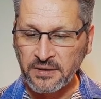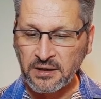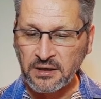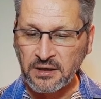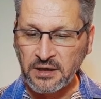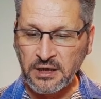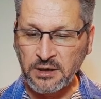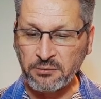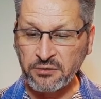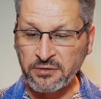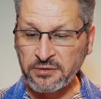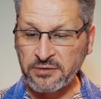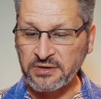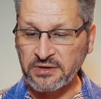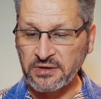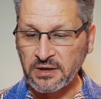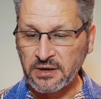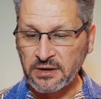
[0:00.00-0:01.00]

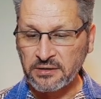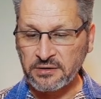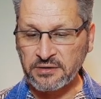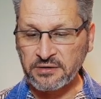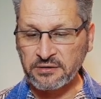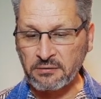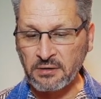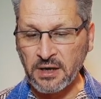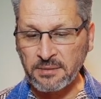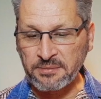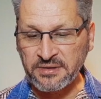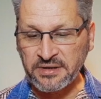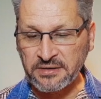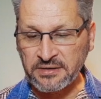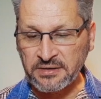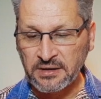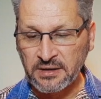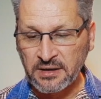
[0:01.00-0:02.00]
Hebrews describes
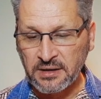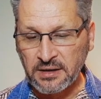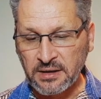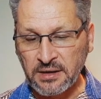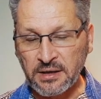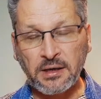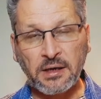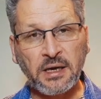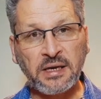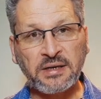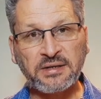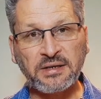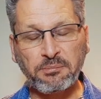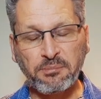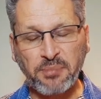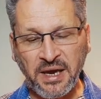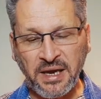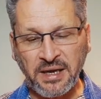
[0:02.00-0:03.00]
it uh, as a
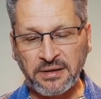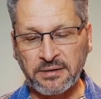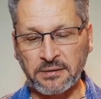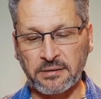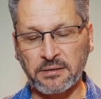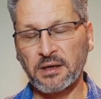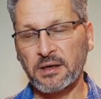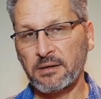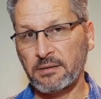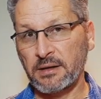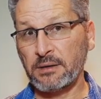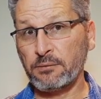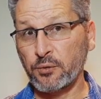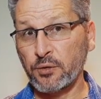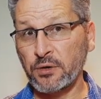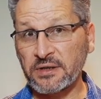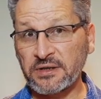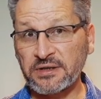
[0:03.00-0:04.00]
pattern. That
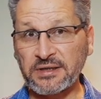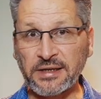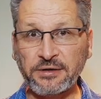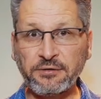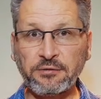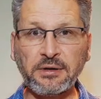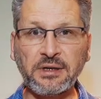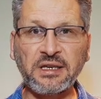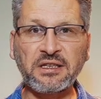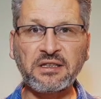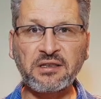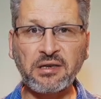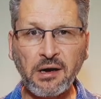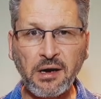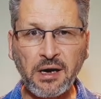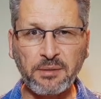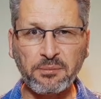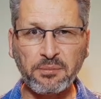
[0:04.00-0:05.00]
word is literally
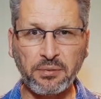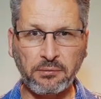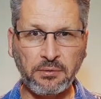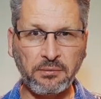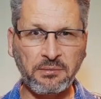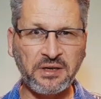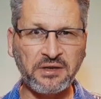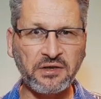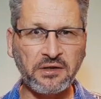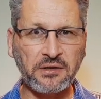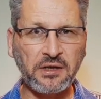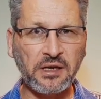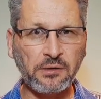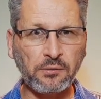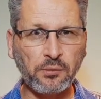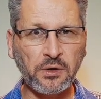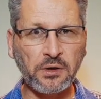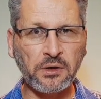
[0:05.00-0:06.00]
type. We mentioned
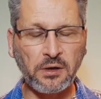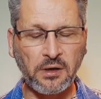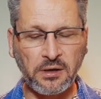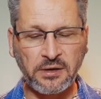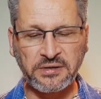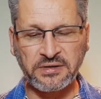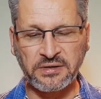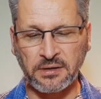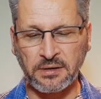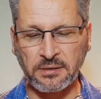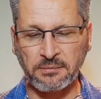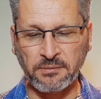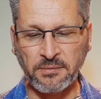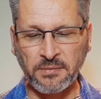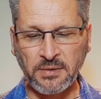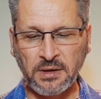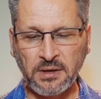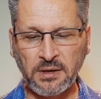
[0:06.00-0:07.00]
that word last time.
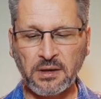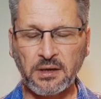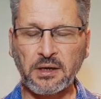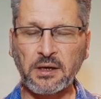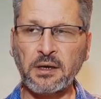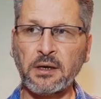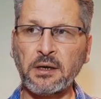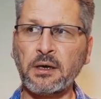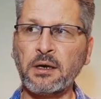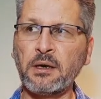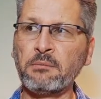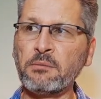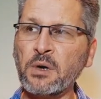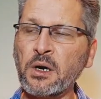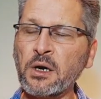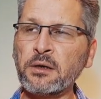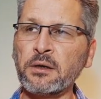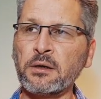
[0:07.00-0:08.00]
Uh, a
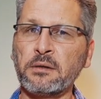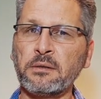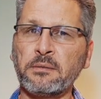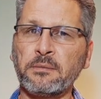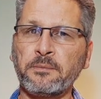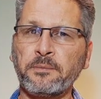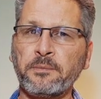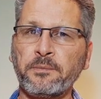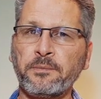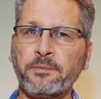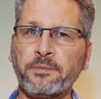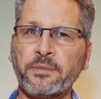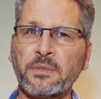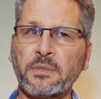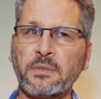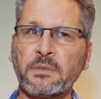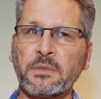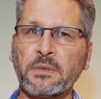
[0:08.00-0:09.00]
model
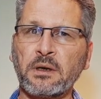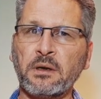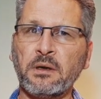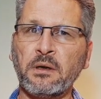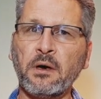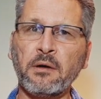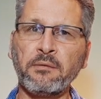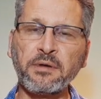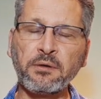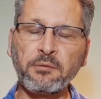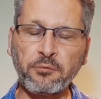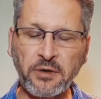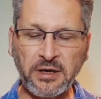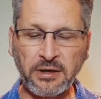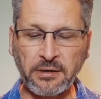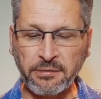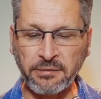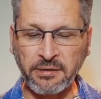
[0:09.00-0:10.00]
uh, of the
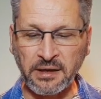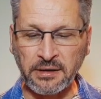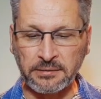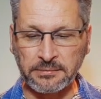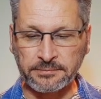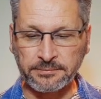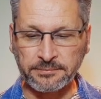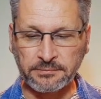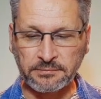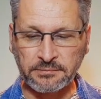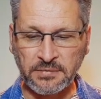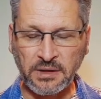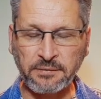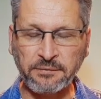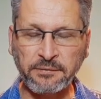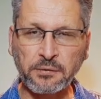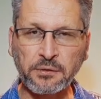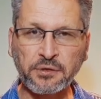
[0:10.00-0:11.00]
real thing, a
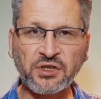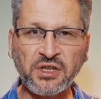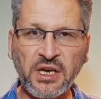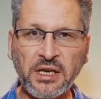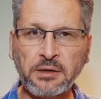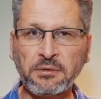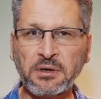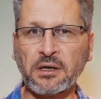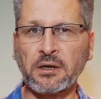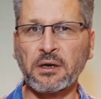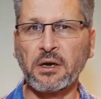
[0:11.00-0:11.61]
foreshadowing